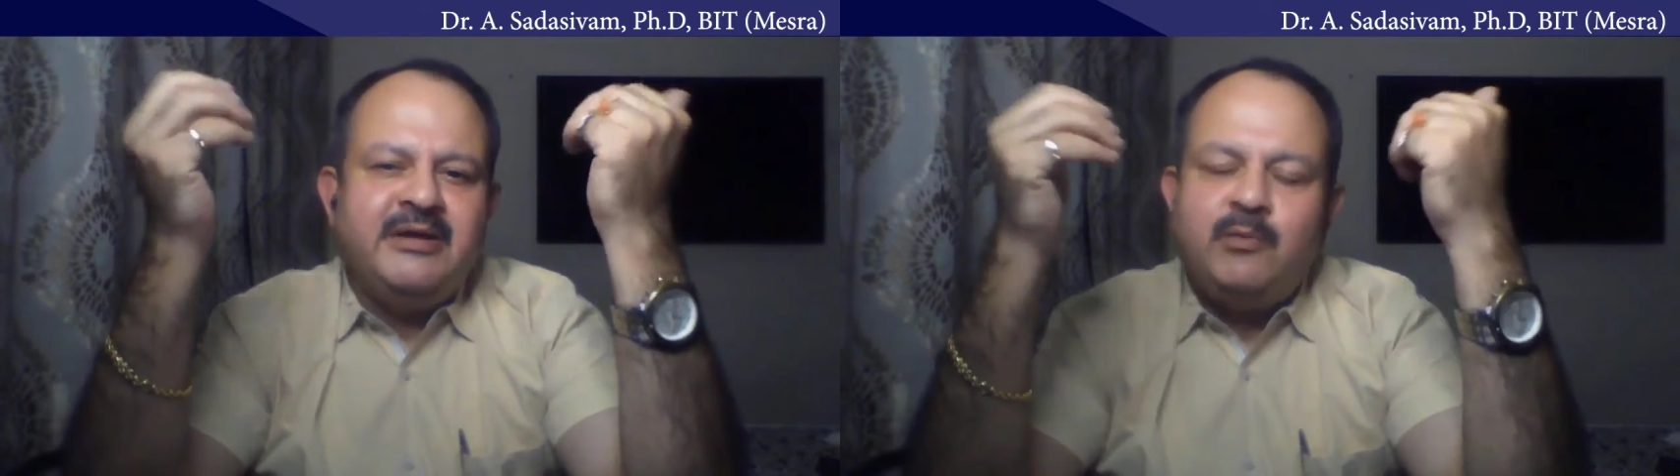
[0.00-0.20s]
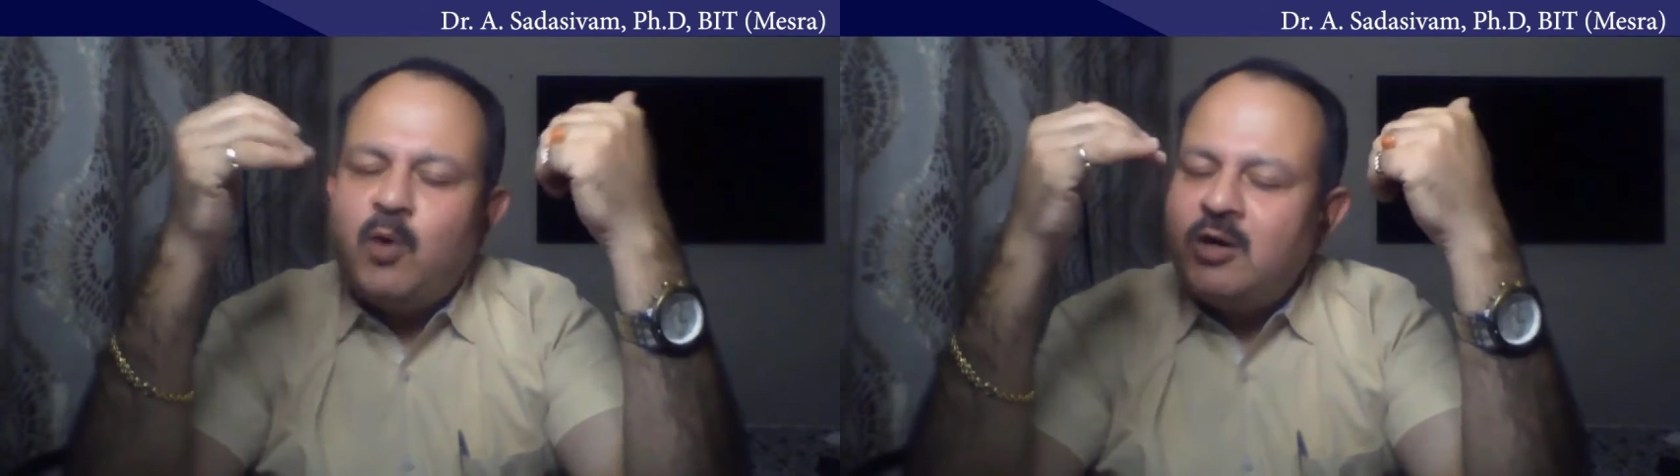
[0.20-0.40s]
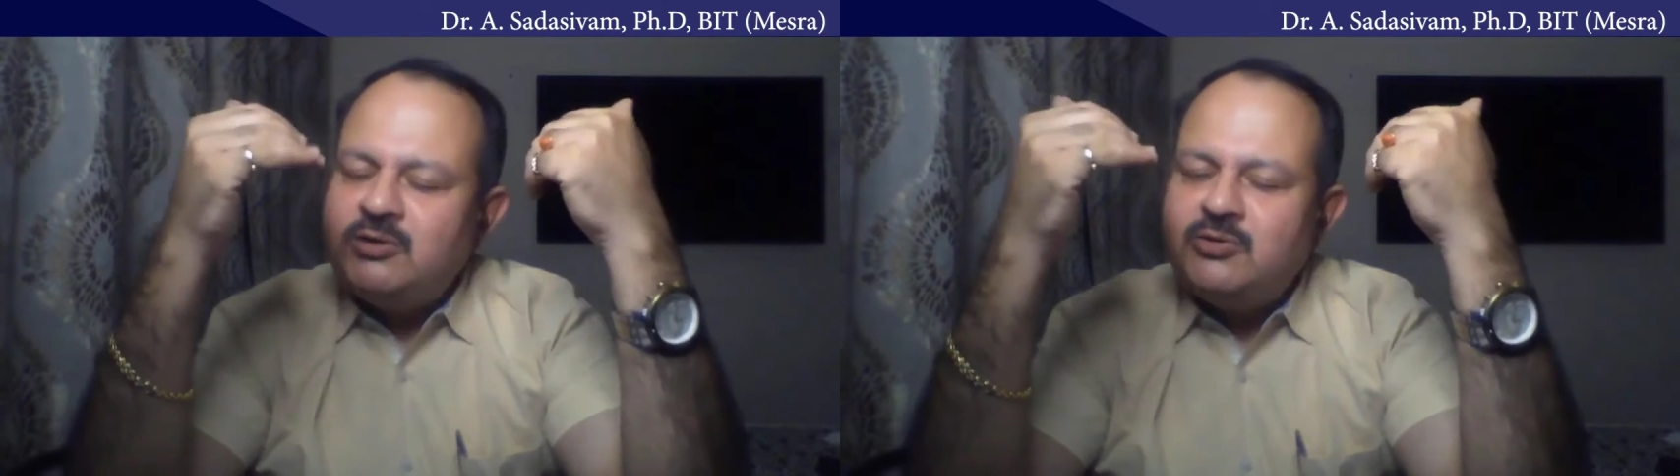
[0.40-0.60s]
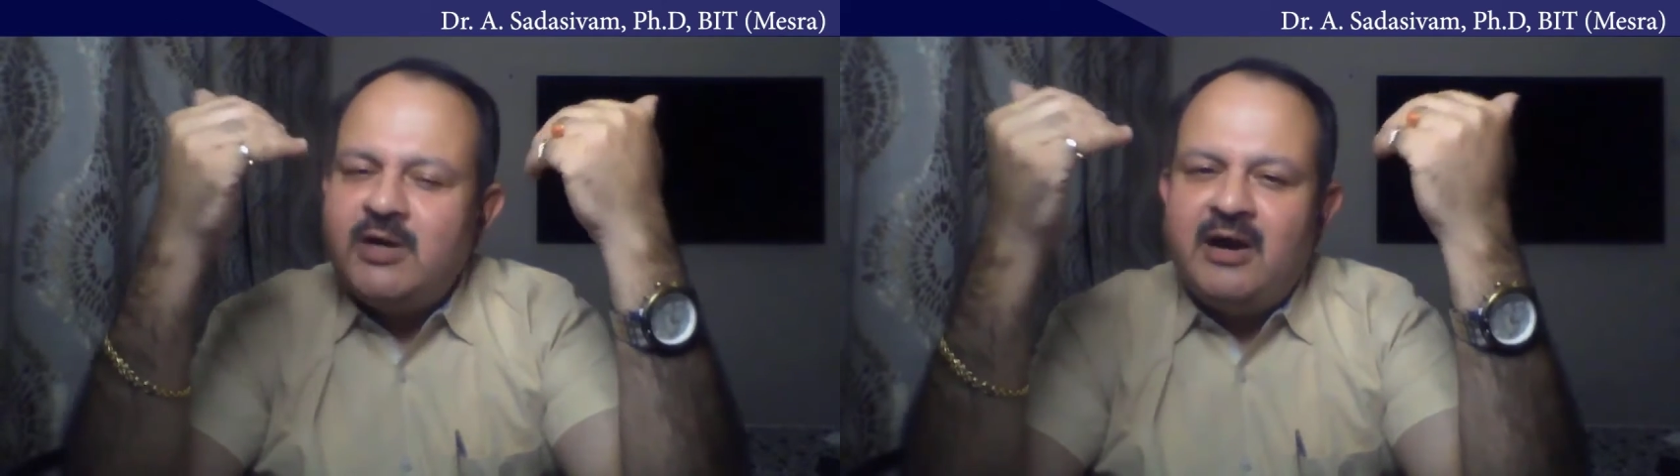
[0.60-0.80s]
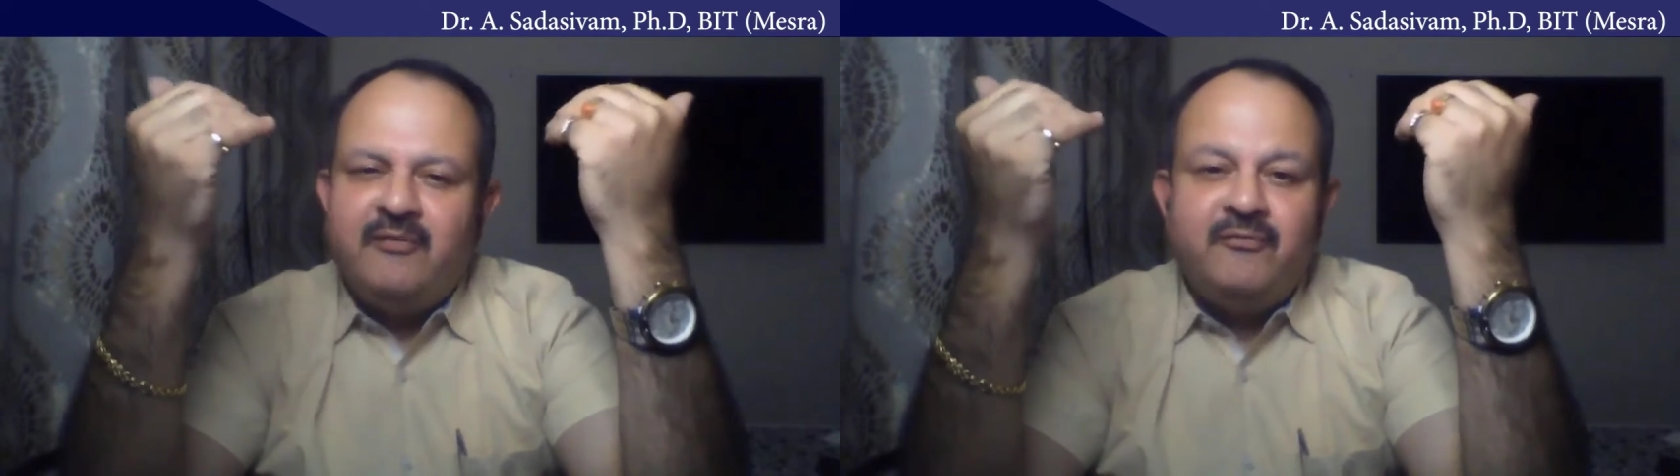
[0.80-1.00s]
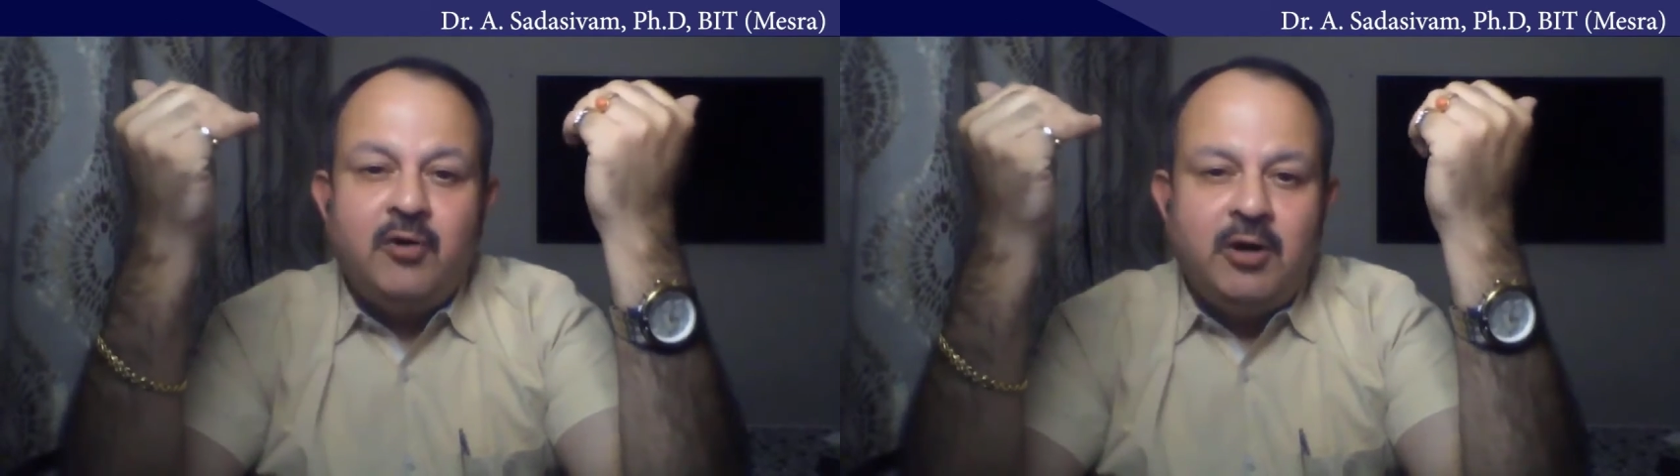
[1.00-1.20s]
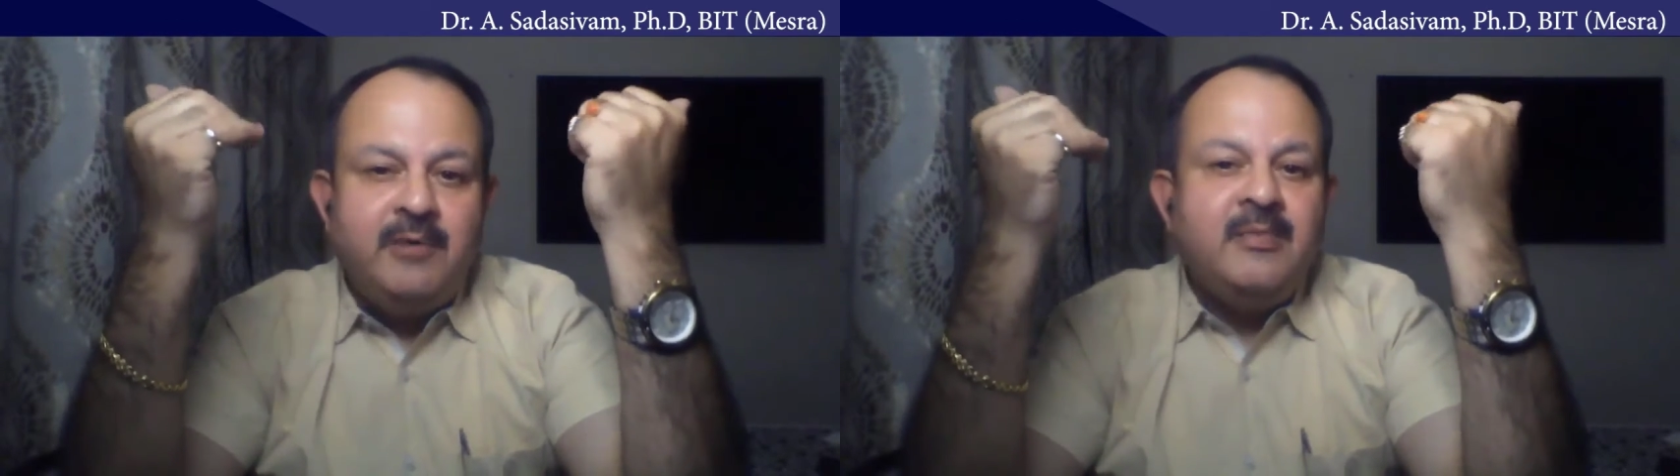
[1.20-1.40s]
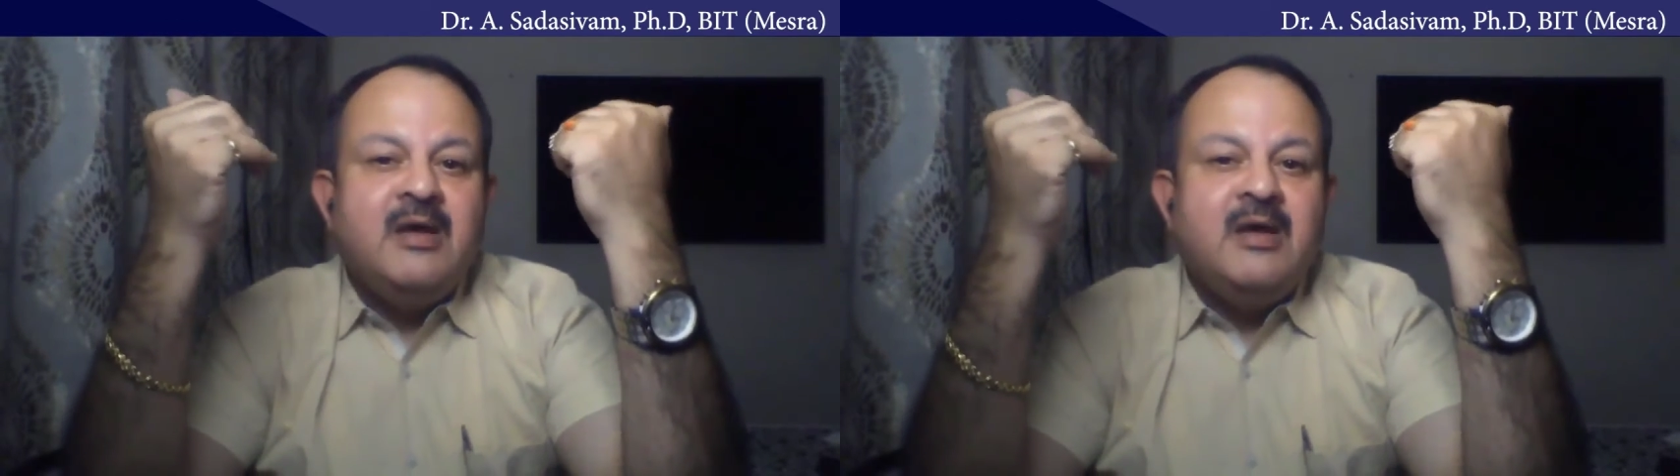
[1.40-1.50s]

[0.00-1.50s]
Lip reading: It wants to have good